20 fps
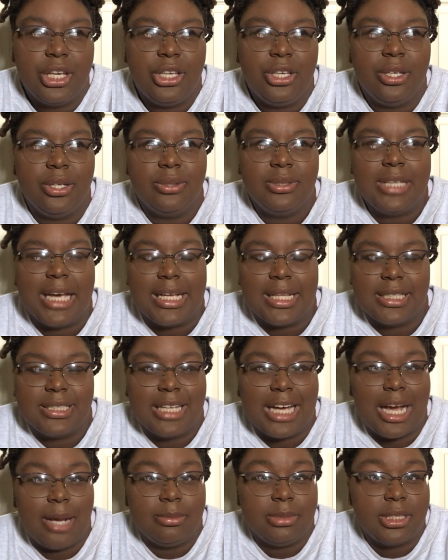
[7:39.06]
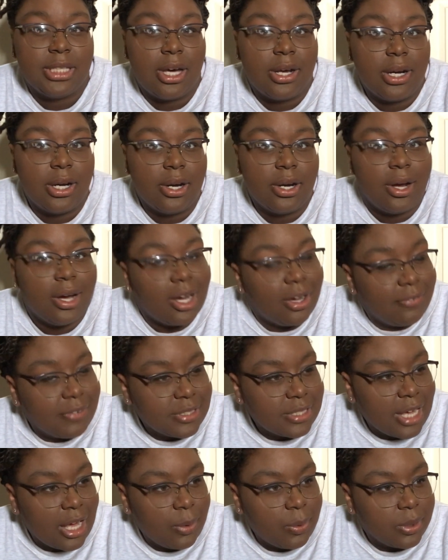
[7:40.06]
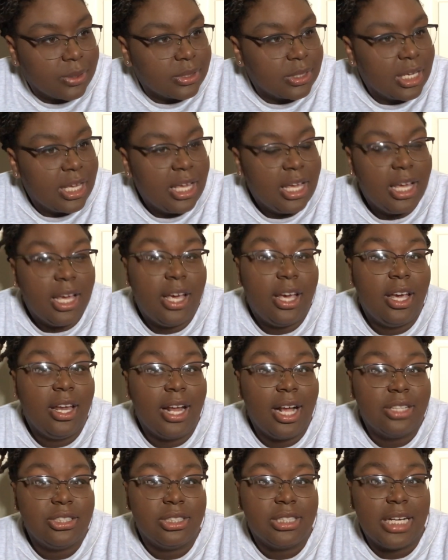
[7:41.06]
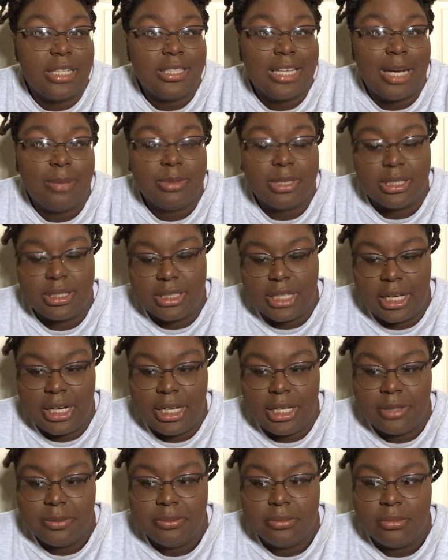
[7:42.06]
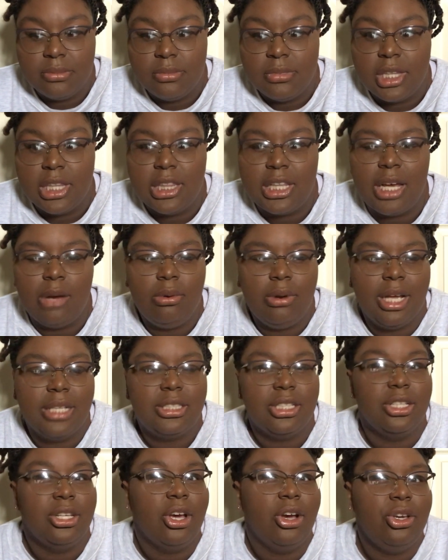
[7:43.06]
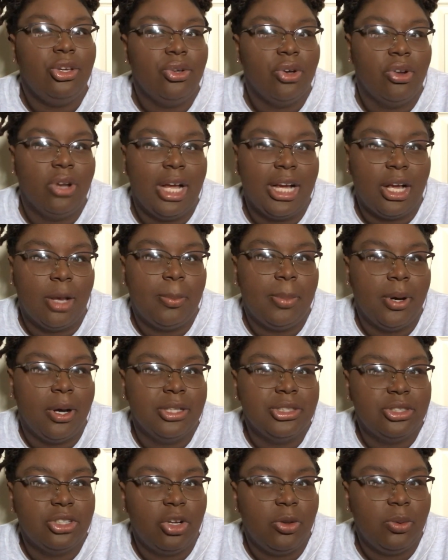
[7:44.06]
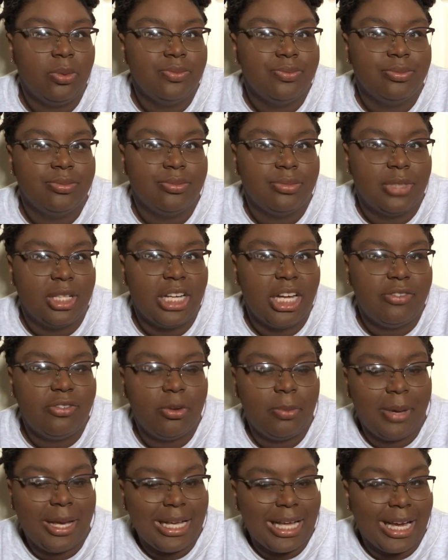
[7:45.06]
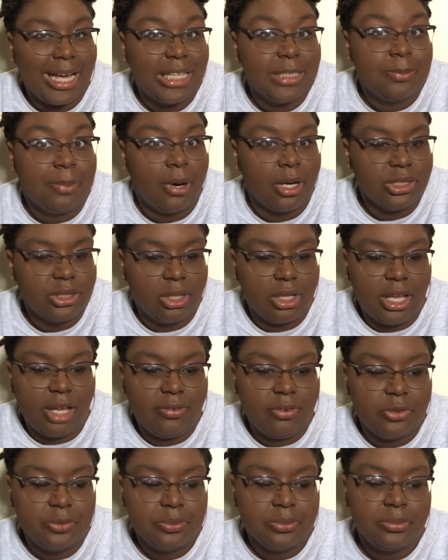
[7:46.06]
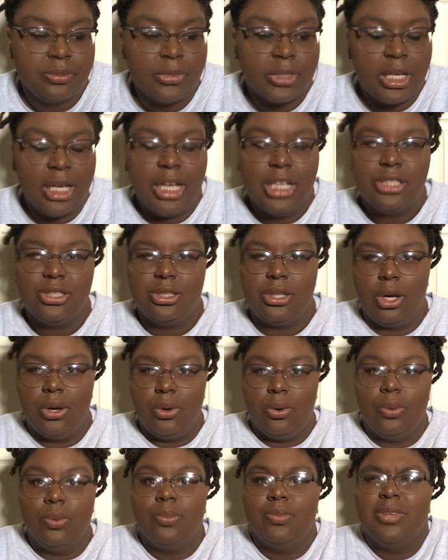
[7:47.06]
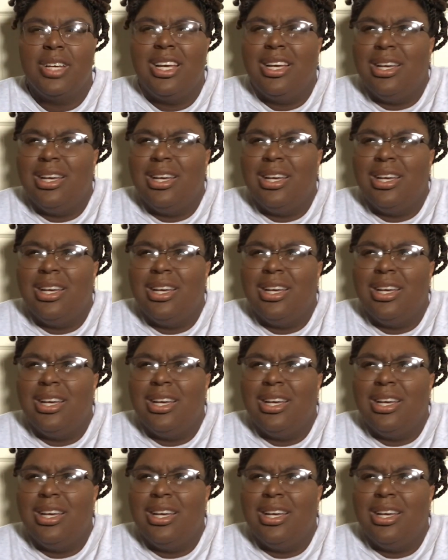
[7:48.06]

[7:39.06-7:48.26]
you take the time to go to their office hours and actually take time to study, they will get to know you on like a personal level, I guess personal level. So